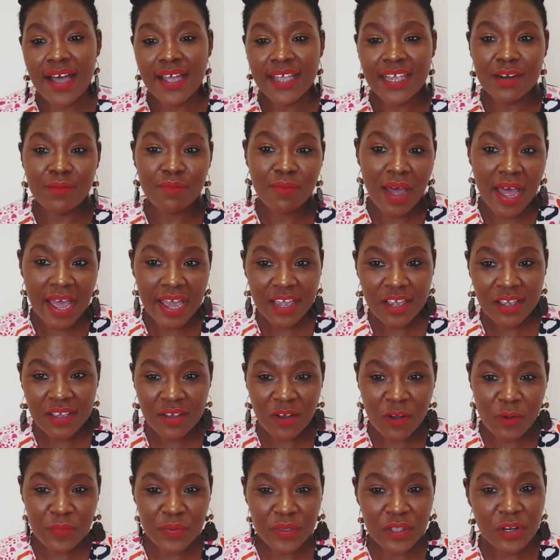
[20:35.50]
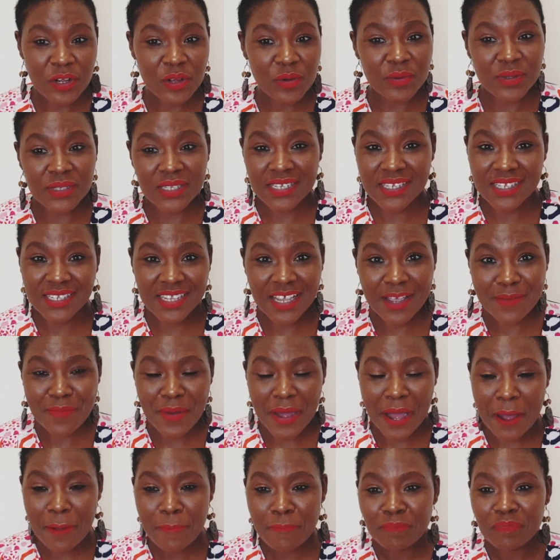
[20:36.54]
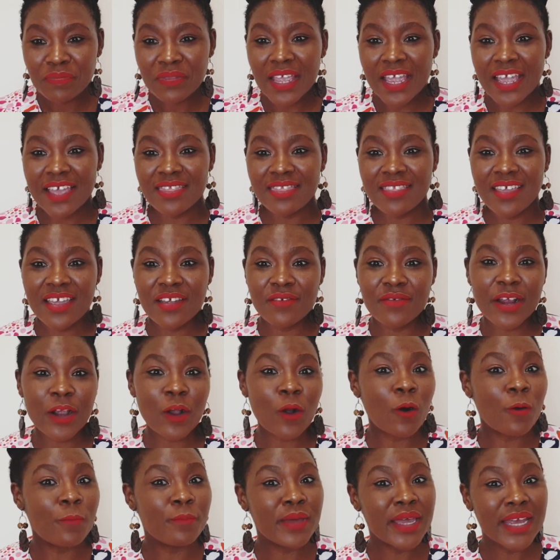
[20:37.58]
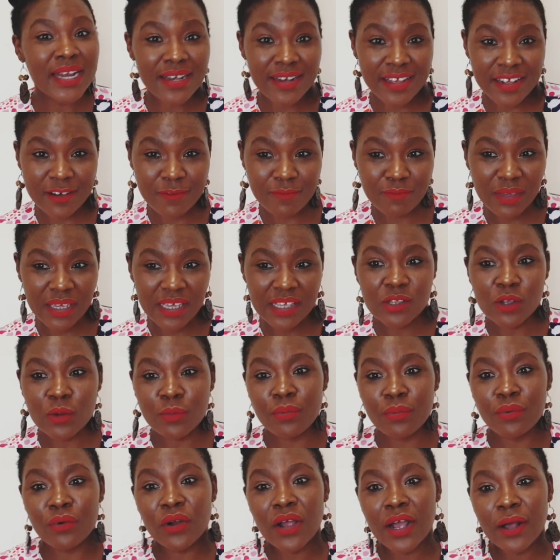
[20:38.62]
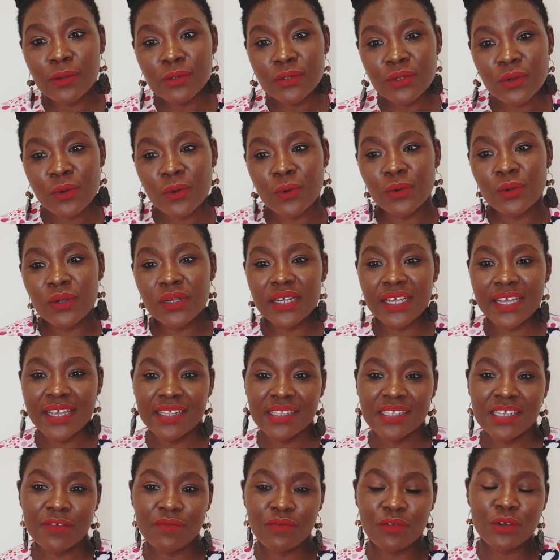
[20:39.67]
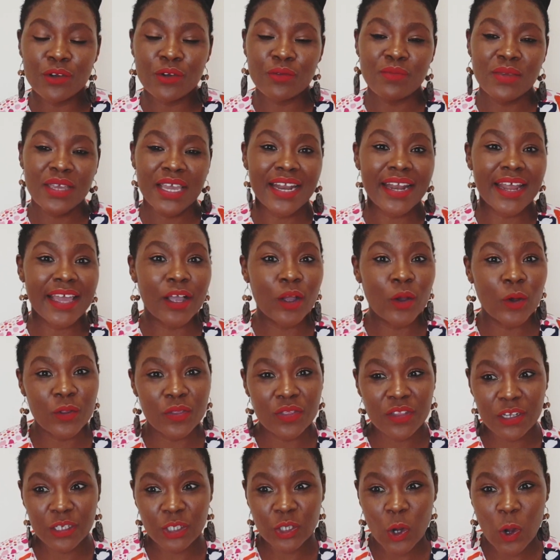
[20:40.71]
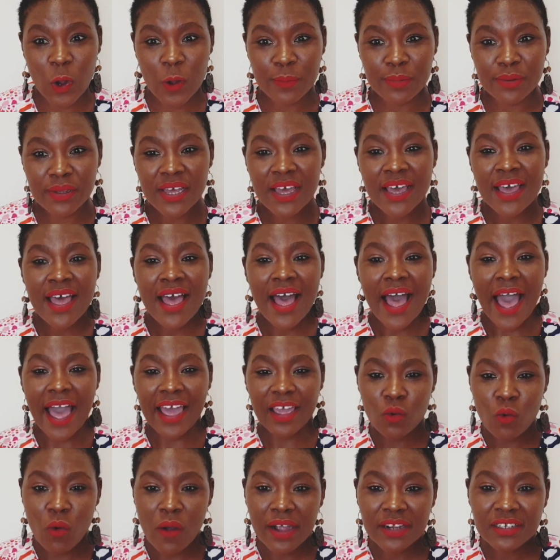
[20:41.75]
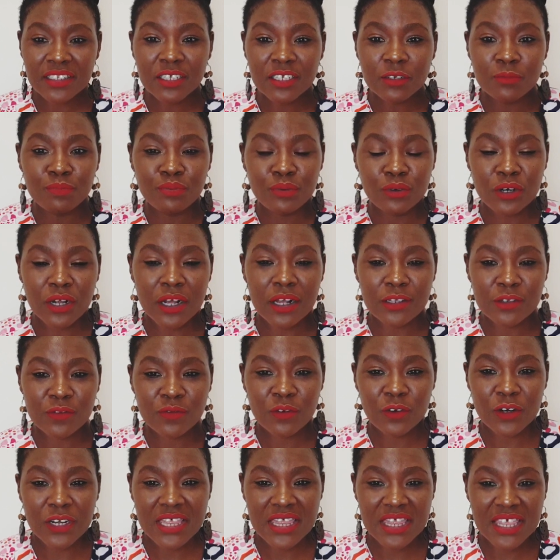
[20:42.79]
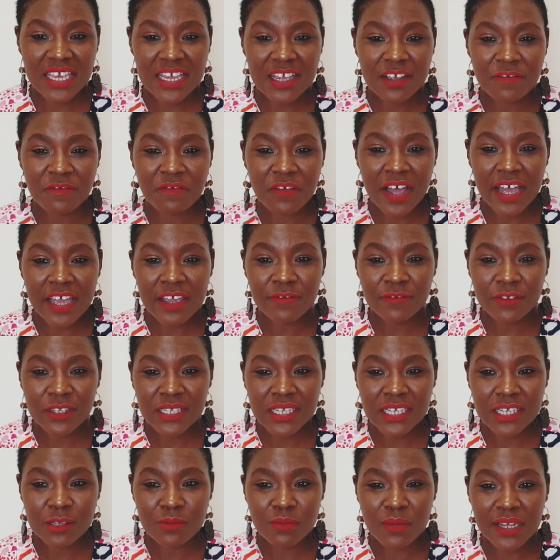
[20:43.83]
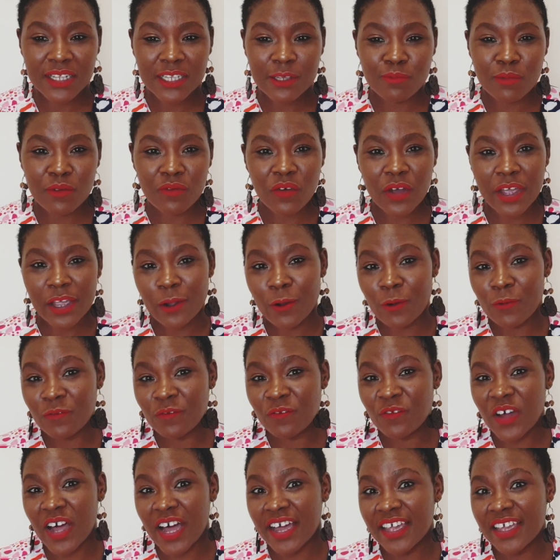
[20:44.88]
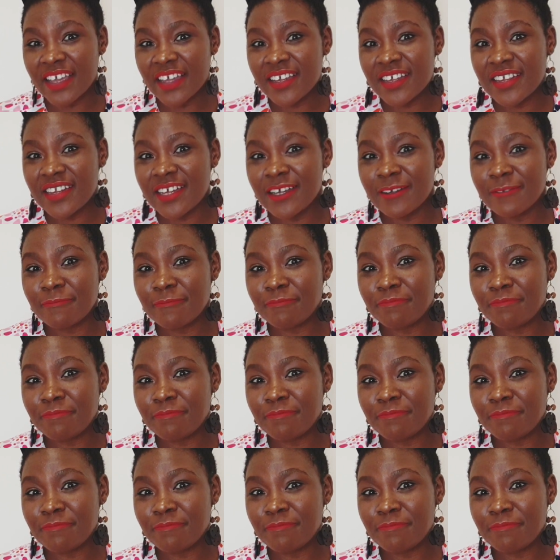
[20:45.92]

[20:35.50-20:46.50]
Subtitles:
In my opinion, it was a step up. And they recommended me. So Brookhouse called, interviewed me, and I got the job. I worked at Brookhouse for I think 5 or 6 months before I got fired.